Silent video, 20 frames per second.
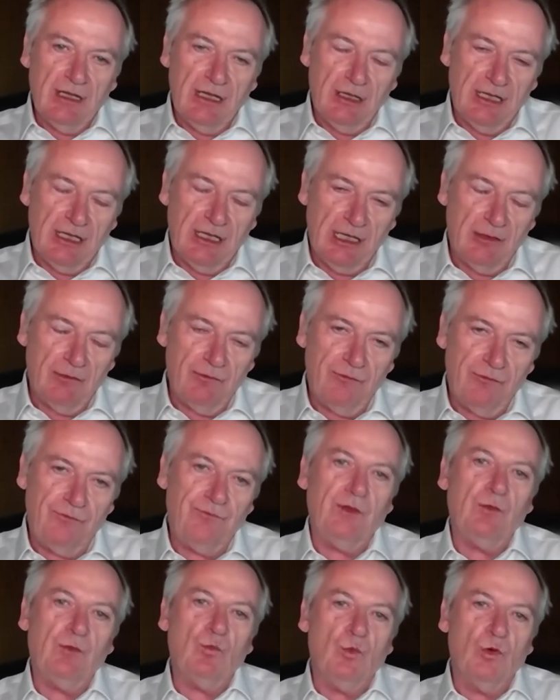how
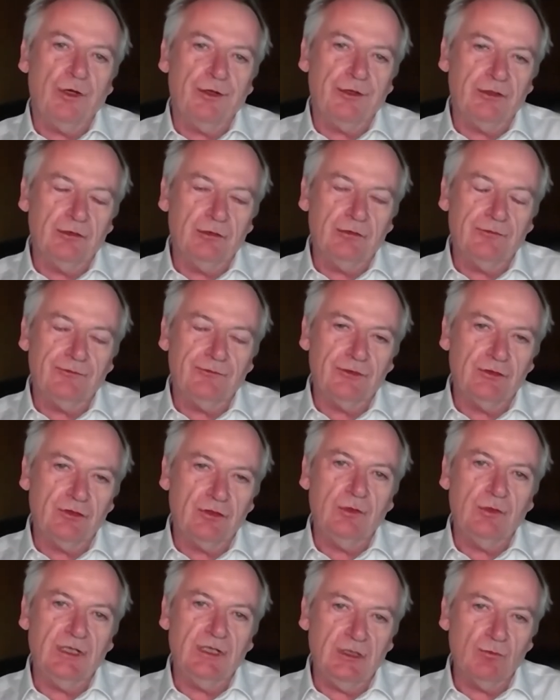fit were you for
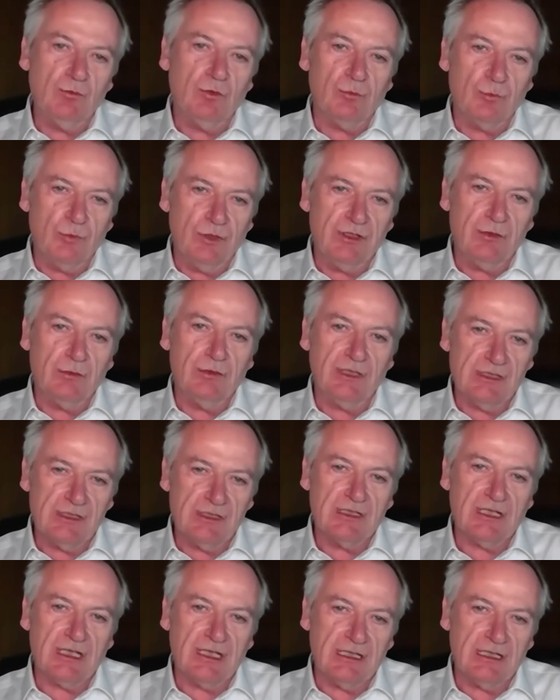doing what we're doing
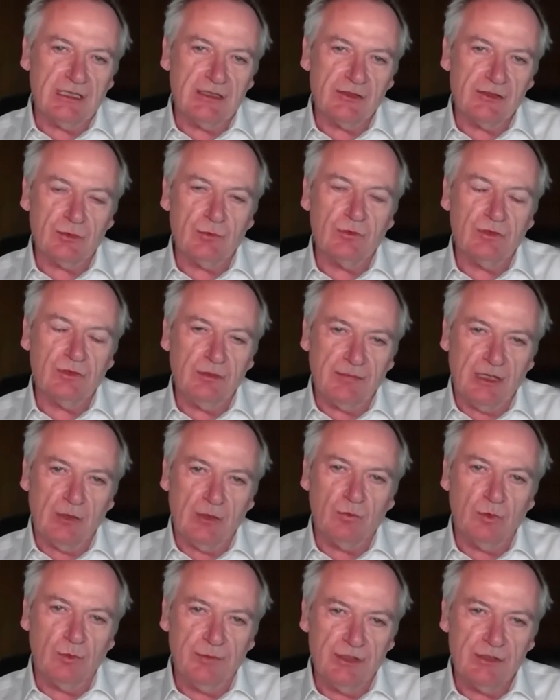today and talking
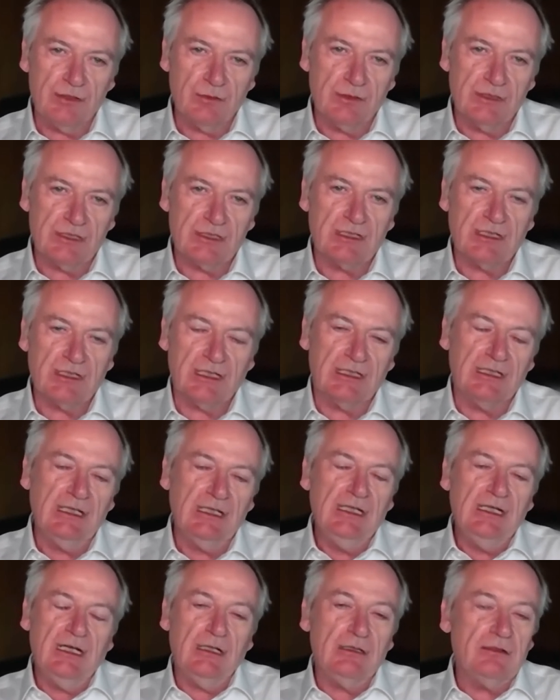about what we're doing today?
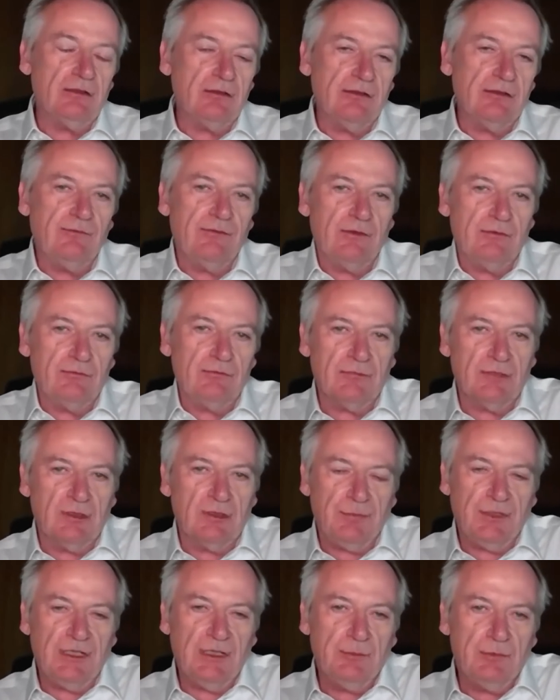A lot of the
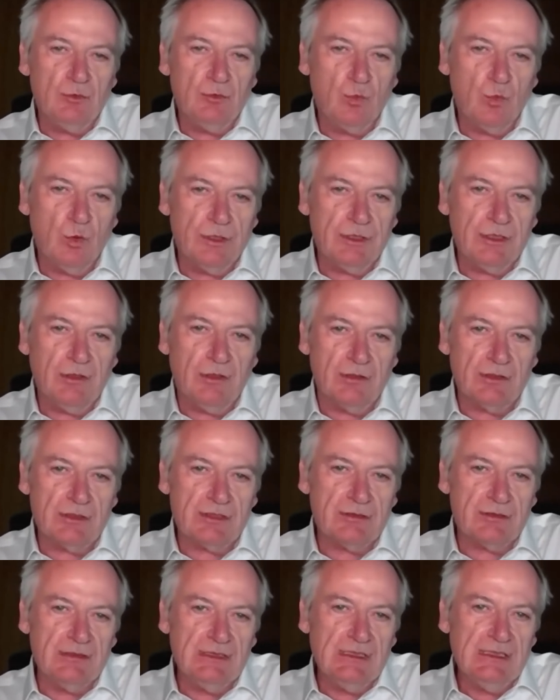people were not.
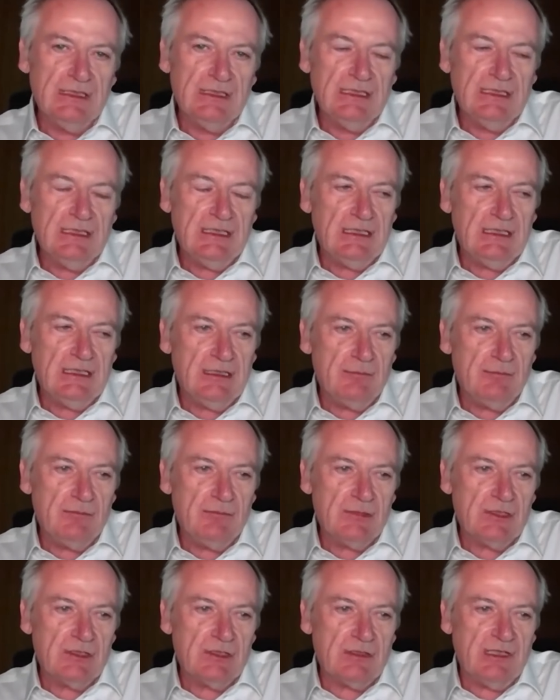
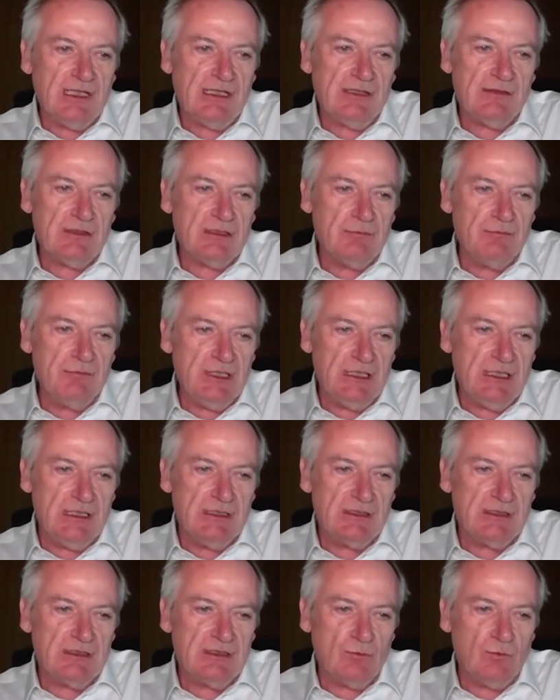So that to me
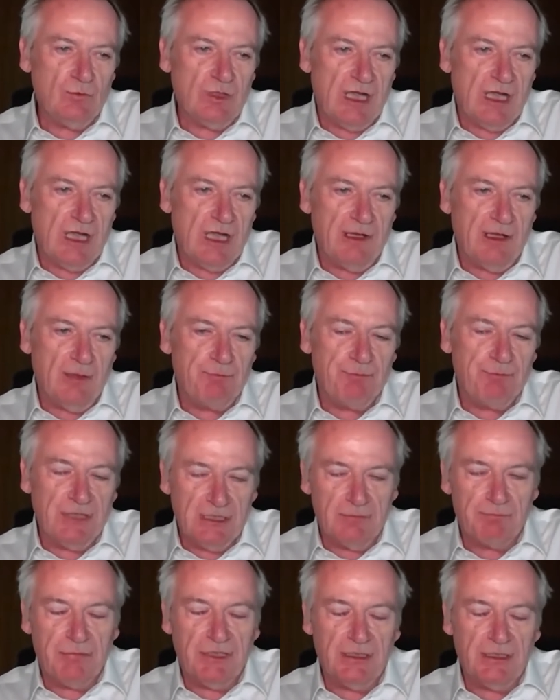is a
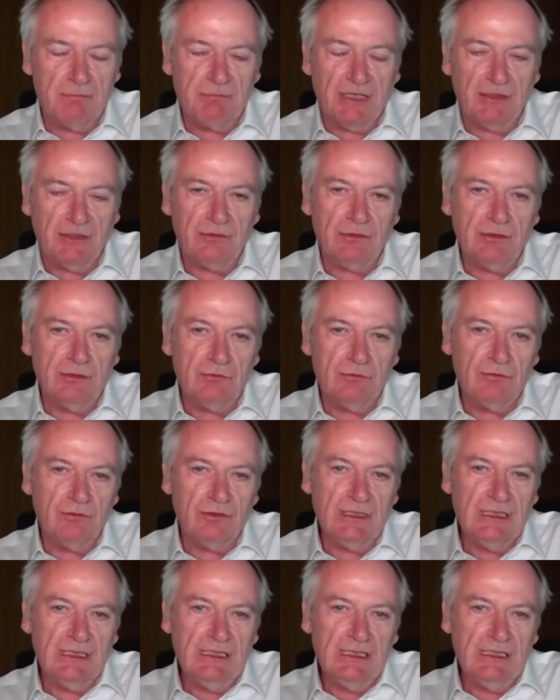big, big message.